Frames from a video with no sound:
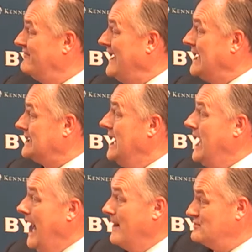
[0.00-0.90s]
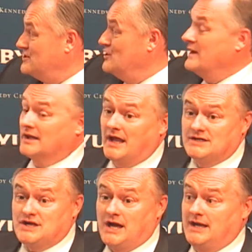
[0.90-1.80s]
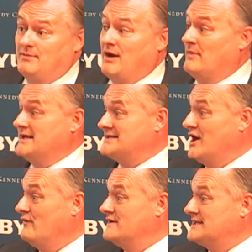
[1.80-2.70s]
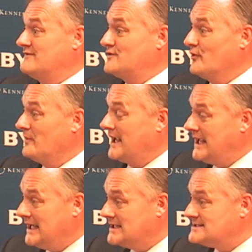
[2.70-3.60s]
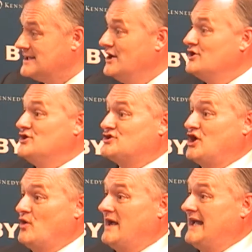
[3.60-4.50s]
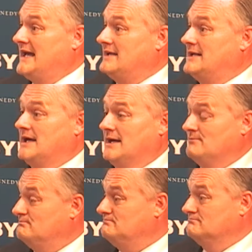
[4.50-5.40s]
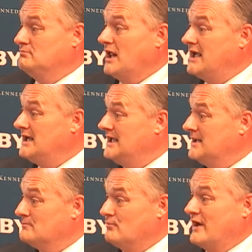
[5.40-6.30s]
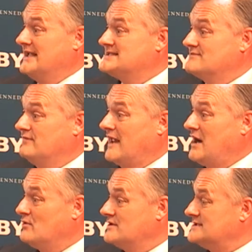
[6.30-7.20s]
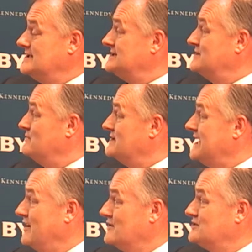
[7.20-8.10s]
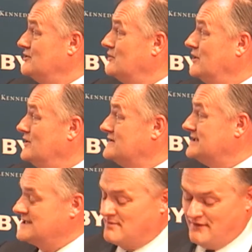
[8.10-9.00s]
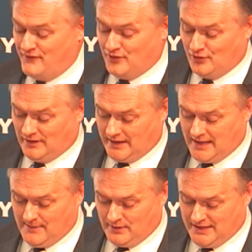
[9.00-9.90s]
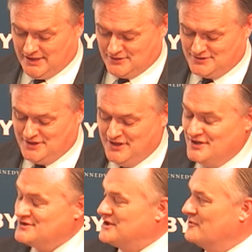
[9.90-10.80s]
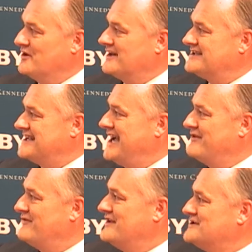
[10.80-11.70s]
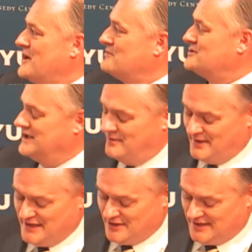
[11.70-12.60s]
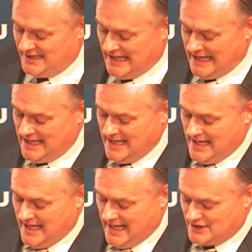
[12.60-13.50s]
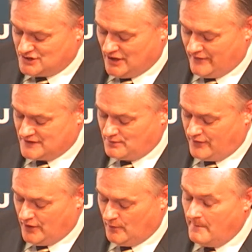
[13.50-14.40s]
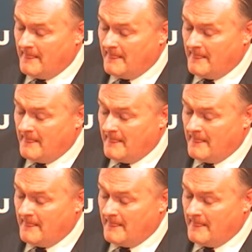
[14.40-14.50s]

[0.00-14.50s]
fact, I'm doing a lot of talking about myself as I've told my kids. Just go ahead, play a hymn, bring in some flowers and some potatoes, and you can use this at my funeral in a couple years. So we're excited for this opportunity to be here today and share this with you.